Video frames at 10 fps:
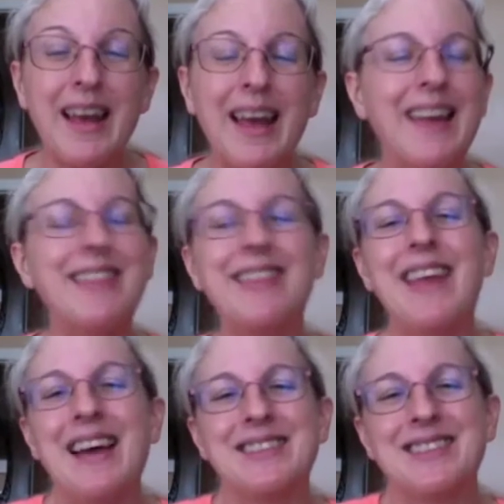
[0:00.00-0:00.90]
And
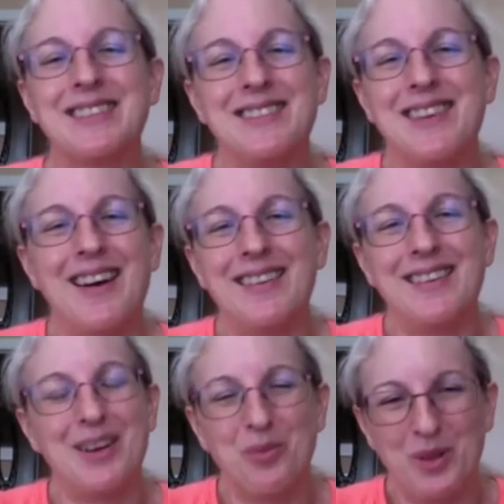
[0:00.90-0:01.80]
that's not
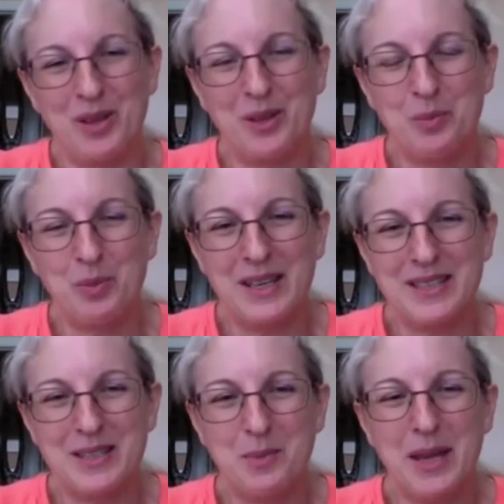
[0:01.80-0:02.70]
a really good place
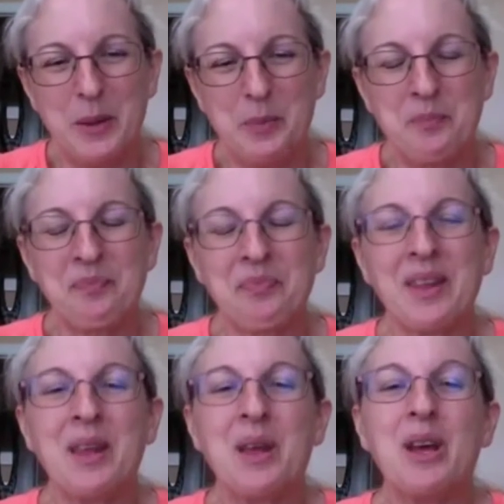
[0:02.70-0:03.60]
to be.
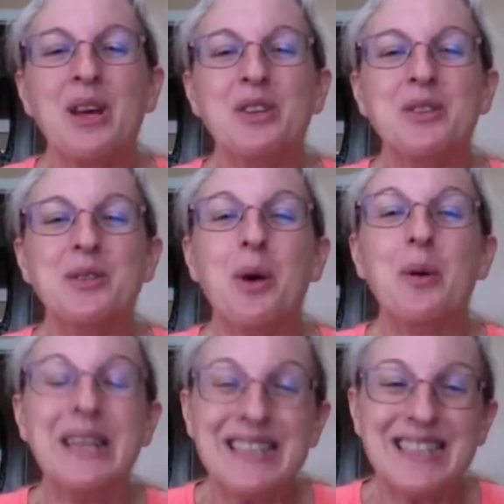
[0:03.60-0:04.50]
So
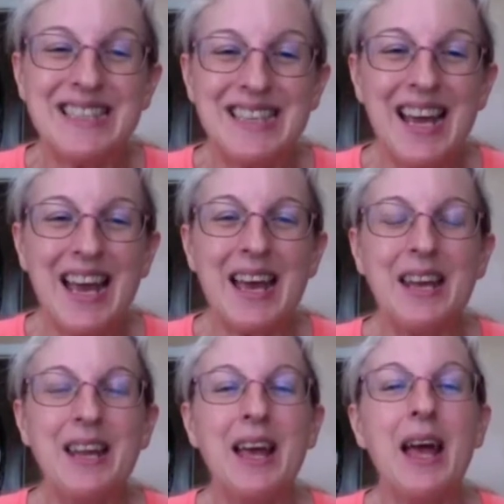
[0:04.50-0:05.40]

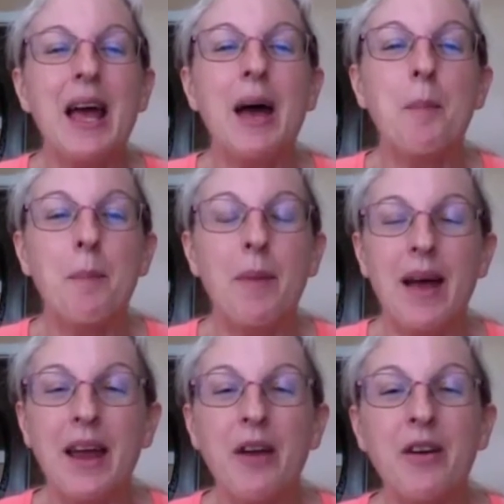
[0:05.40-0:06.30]
instead,
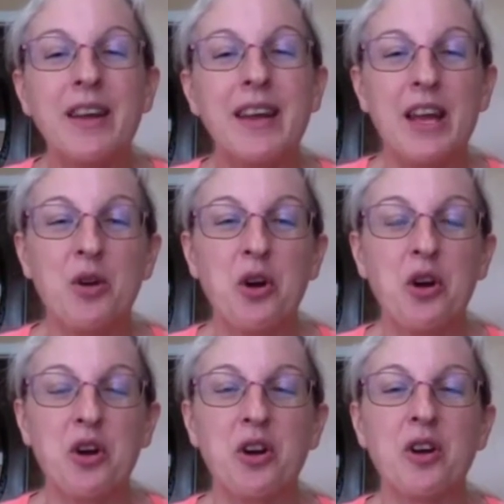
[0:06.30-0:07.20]
Aaron and
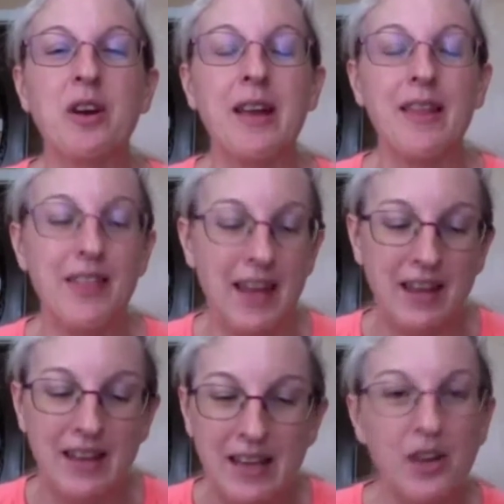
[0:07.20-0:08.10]
Hur,
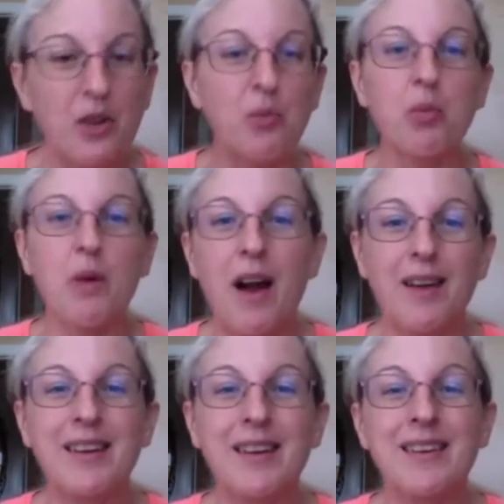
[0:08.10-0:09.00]
they get a
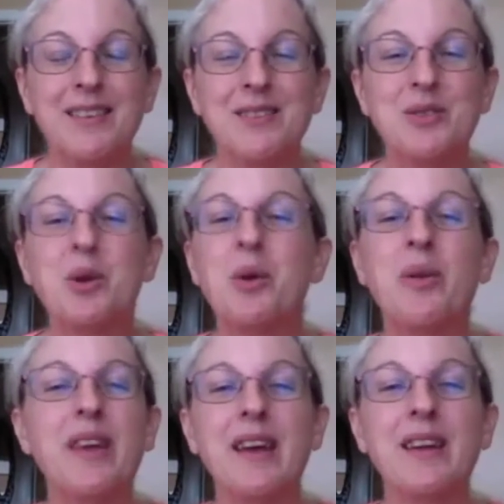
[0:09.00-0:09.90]
rock so
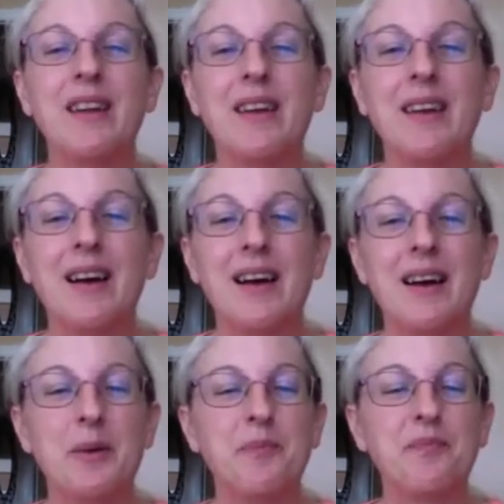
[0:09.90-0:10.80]
that uh,